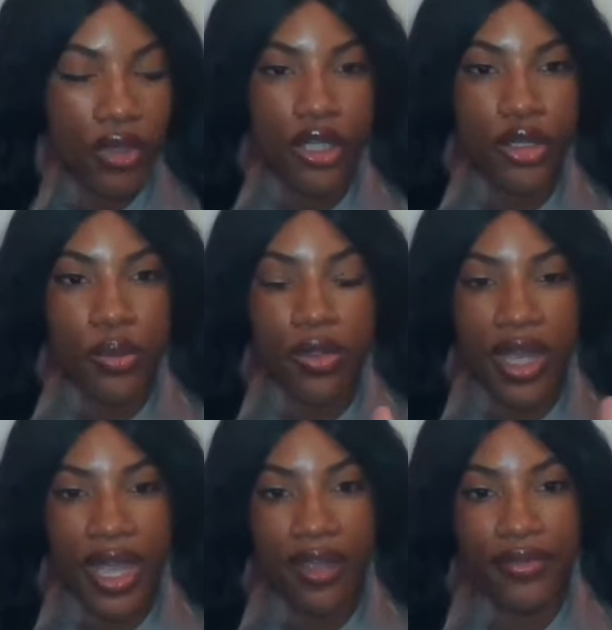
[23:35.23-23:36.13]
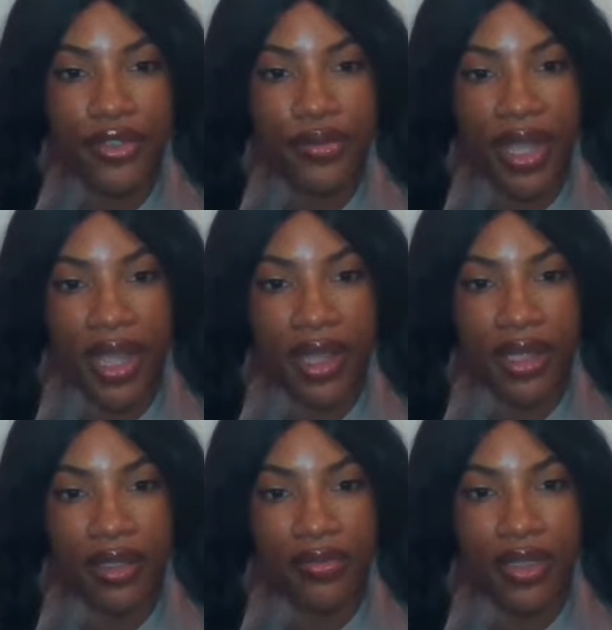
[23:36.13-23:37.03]
you will have to
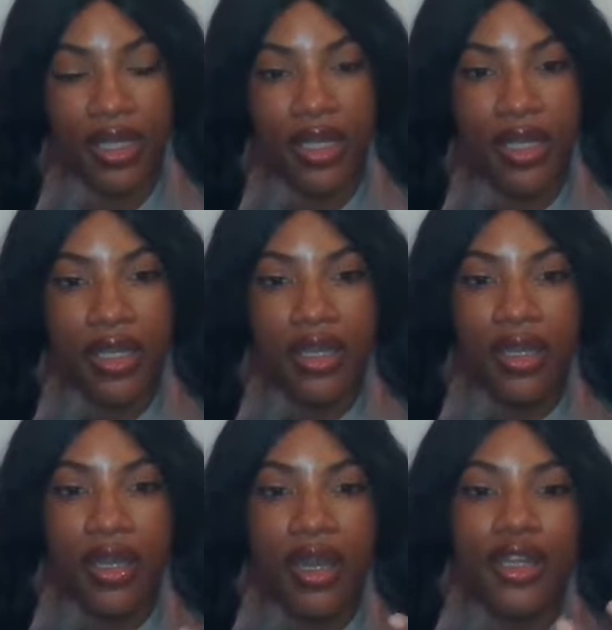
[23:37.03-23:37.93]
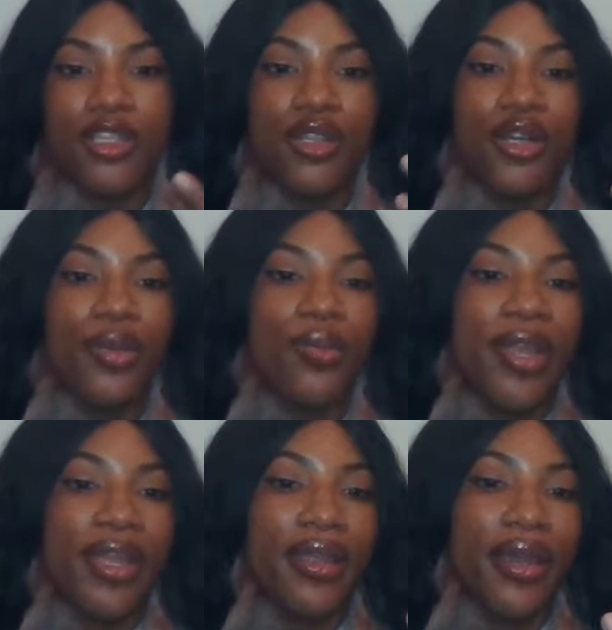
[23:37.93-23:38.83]
have a certain
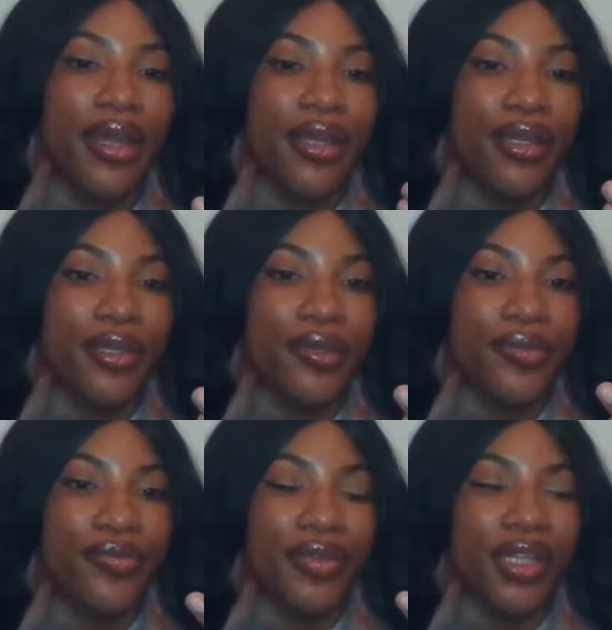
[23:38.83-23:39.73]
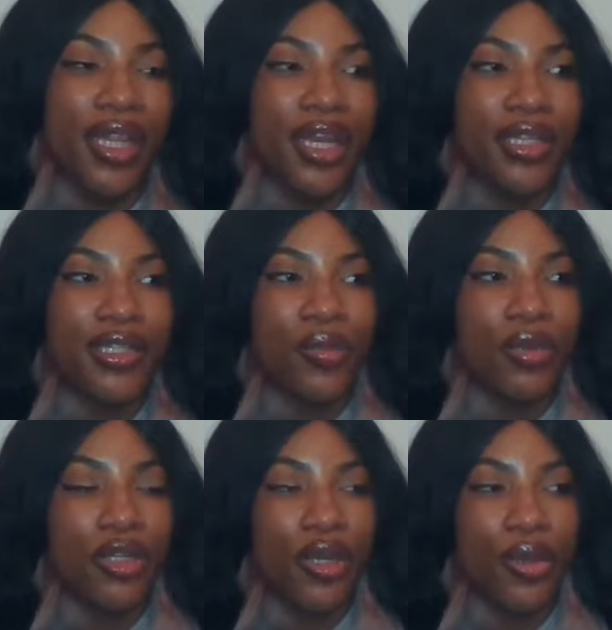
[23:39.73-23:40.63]
way of letting
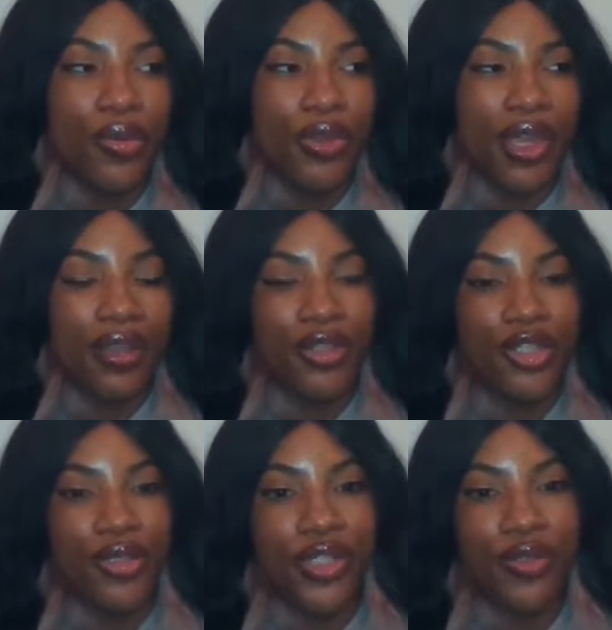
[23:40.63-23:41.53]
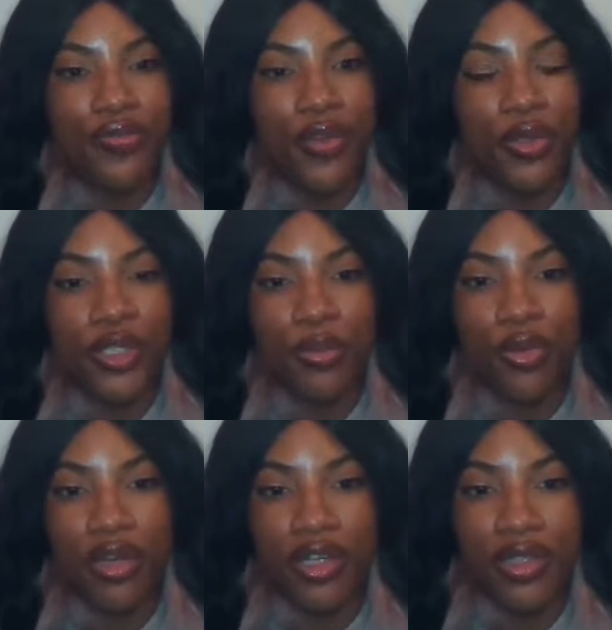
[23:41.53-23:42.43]
someone know that you need to focus
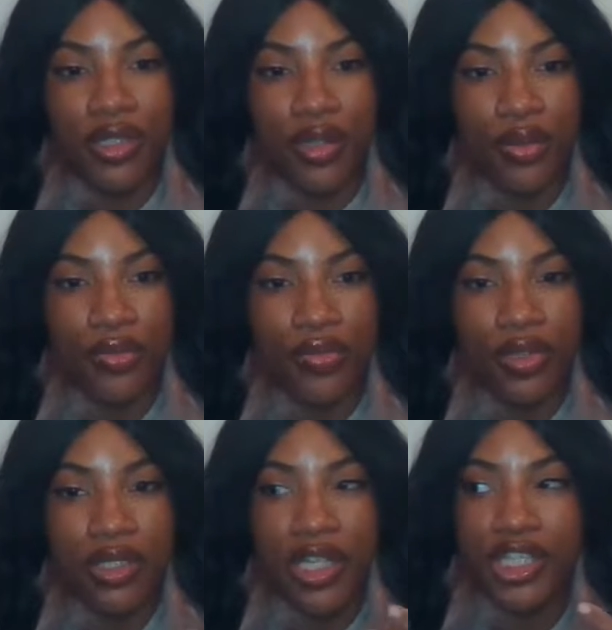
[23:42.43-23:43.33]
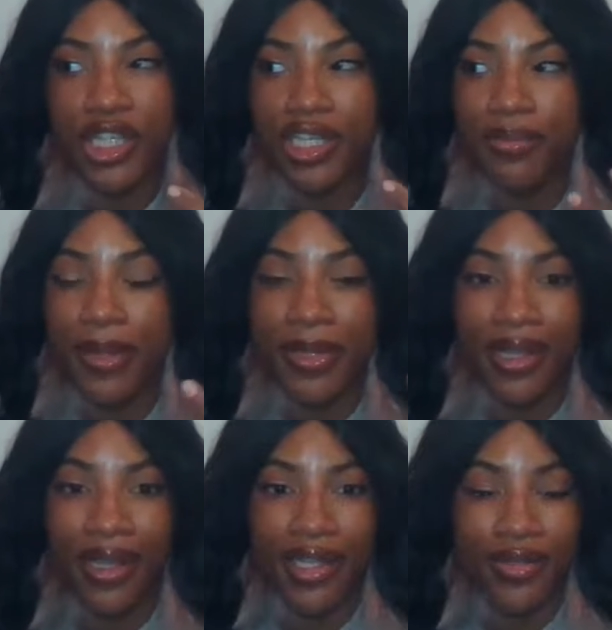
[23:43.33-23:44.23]
more on yourself, such as maybe
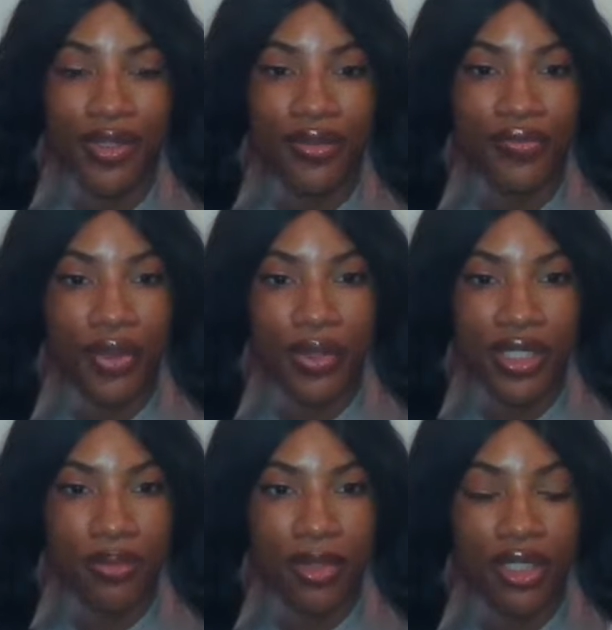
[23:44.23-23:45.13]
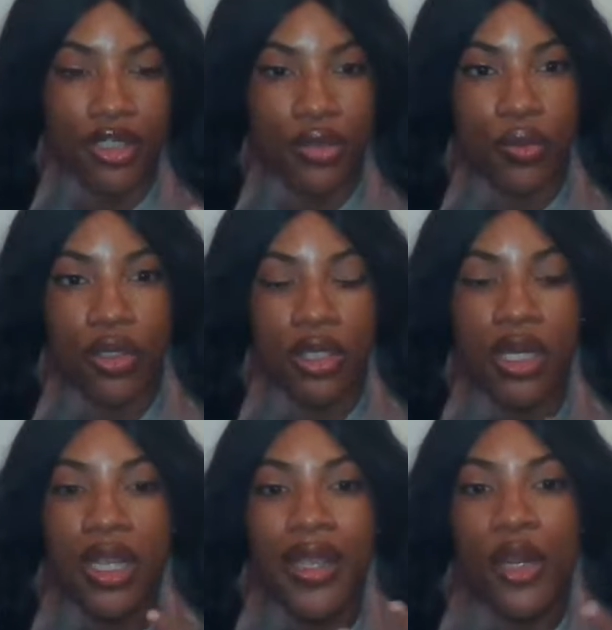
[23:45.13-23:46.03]
not answering the phone as much or
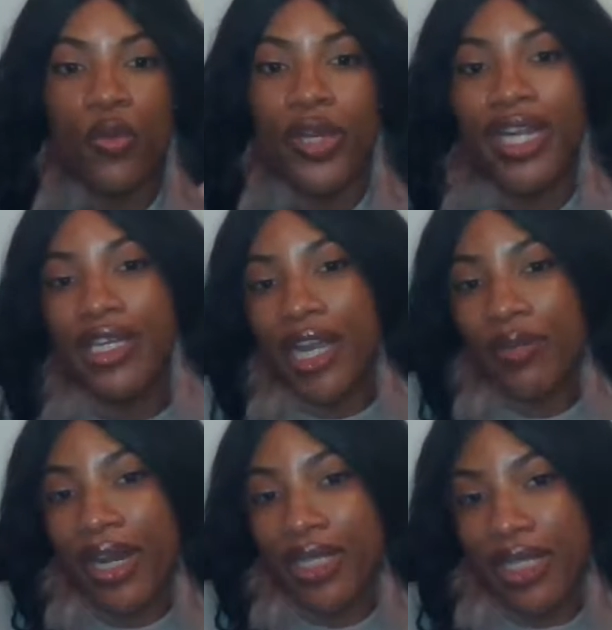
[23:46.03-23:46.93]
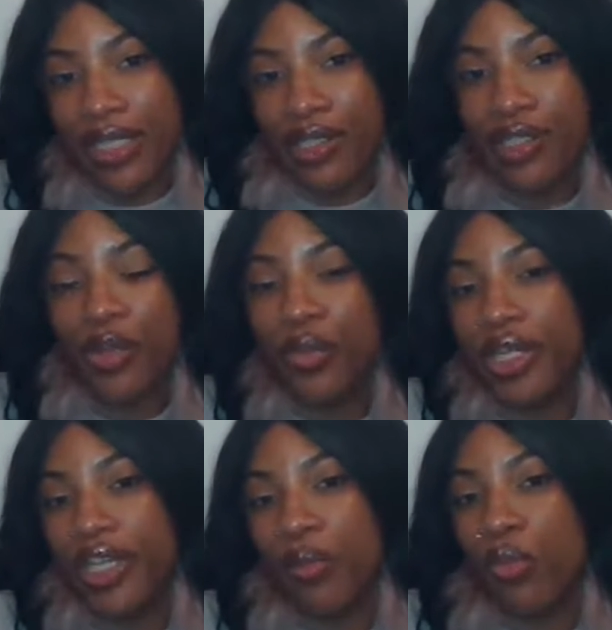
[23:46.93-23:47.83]
redirecting someone
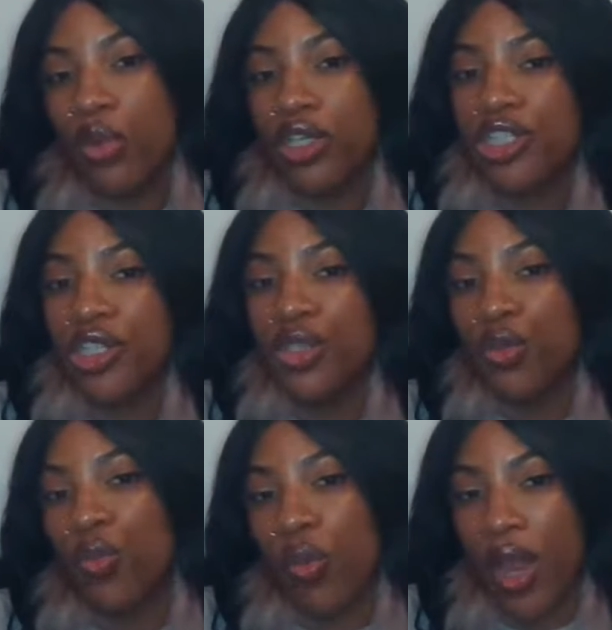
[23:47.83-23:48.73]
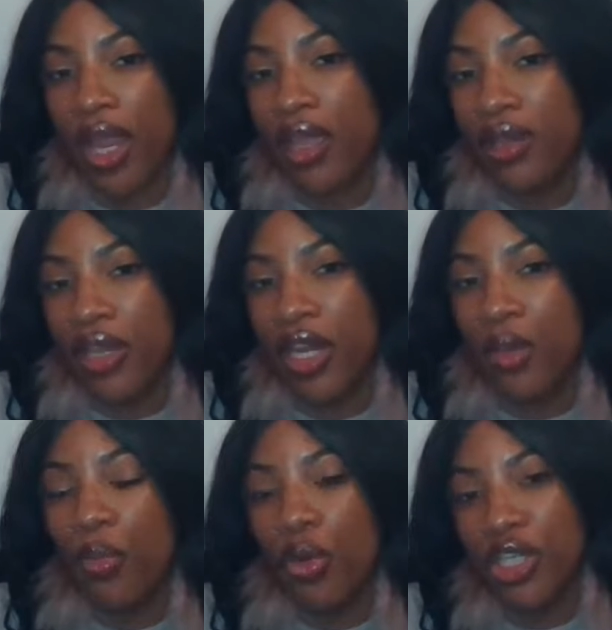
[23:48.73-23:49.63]
in a more gentle
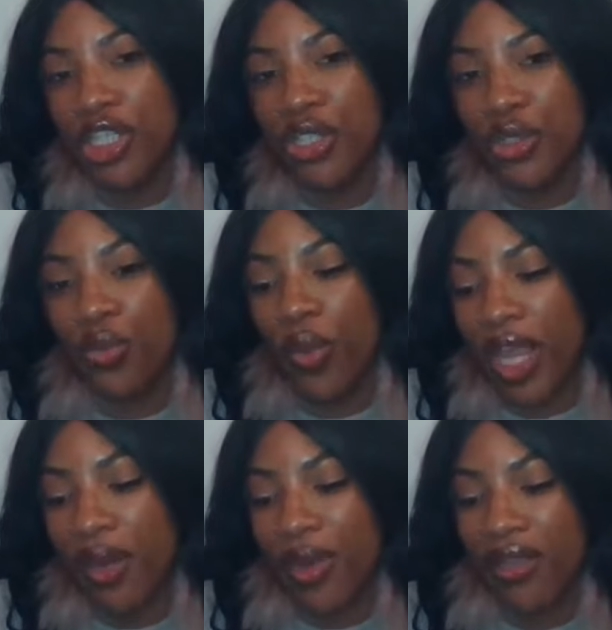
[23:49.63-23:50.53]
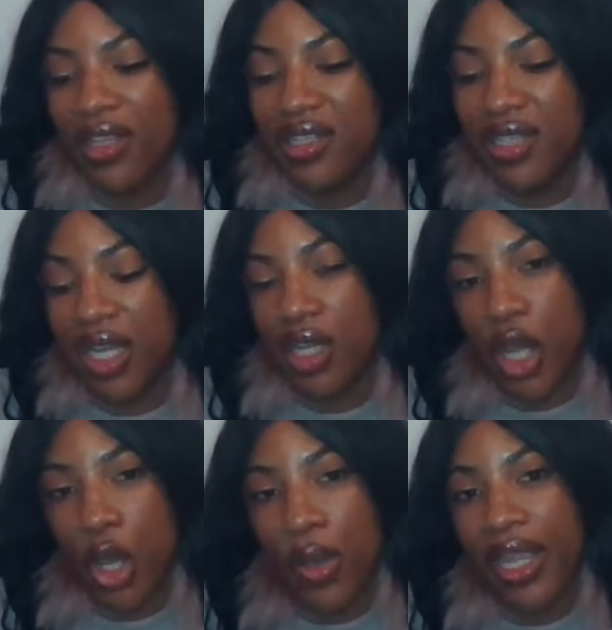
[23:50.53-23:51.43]
way rather than saying like,
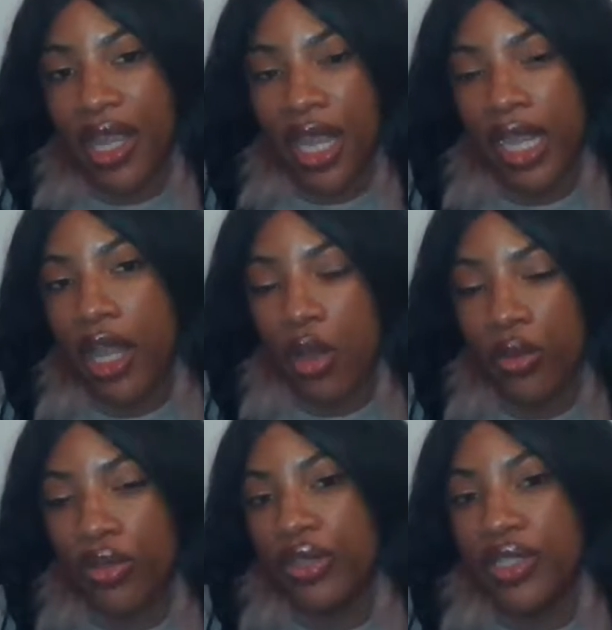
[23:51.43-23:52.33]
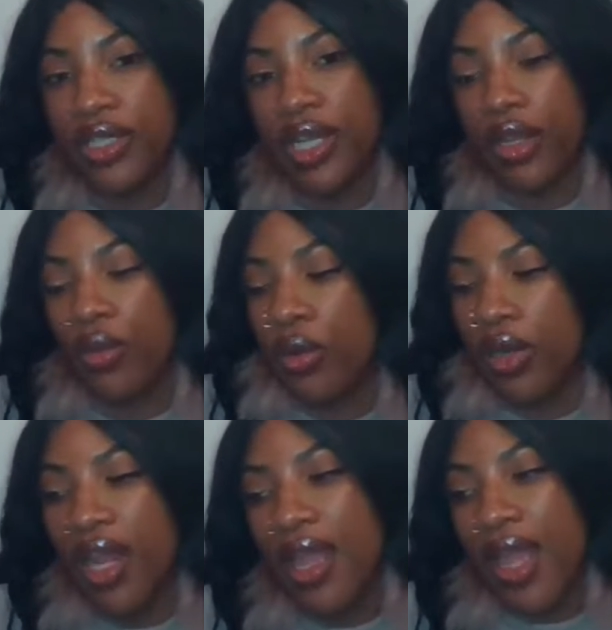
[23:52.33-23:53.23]
oh, I can't hang out with you today, or
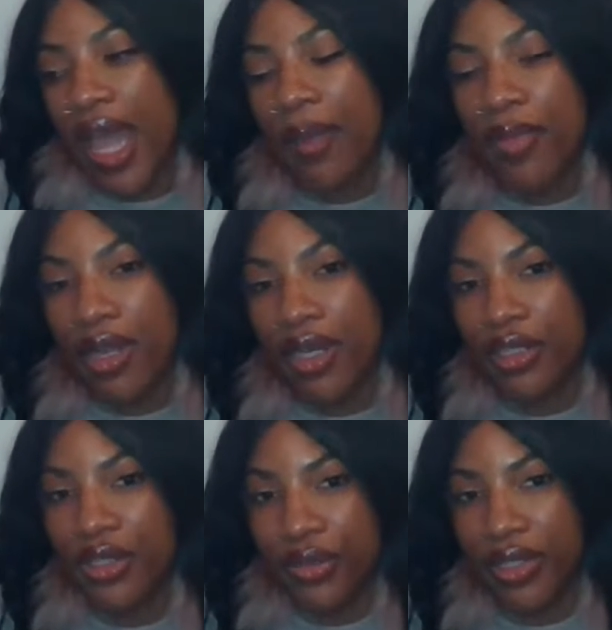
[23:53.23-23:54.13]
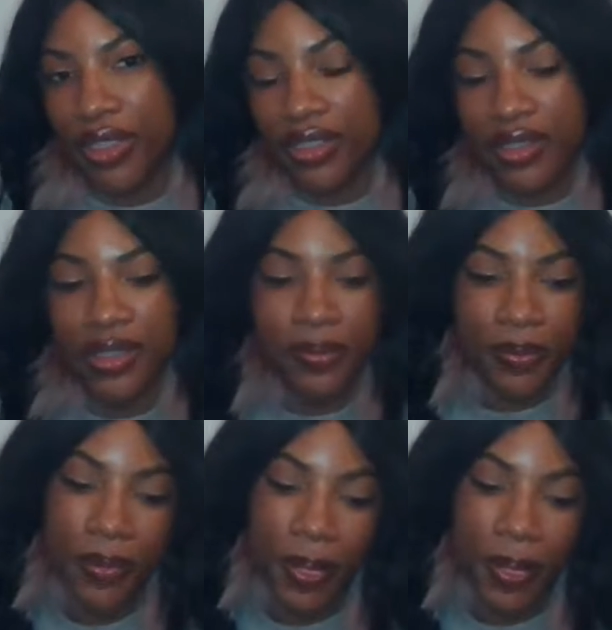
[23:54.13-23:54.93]
I'm not going to do this,